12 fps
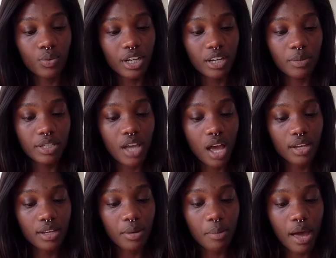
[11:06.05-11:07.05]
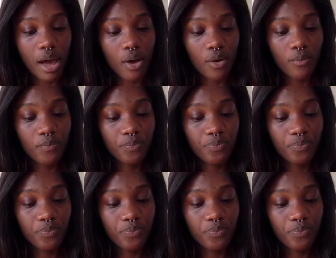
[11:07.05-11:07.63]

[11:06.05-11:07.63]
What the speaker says: we're going to be talking about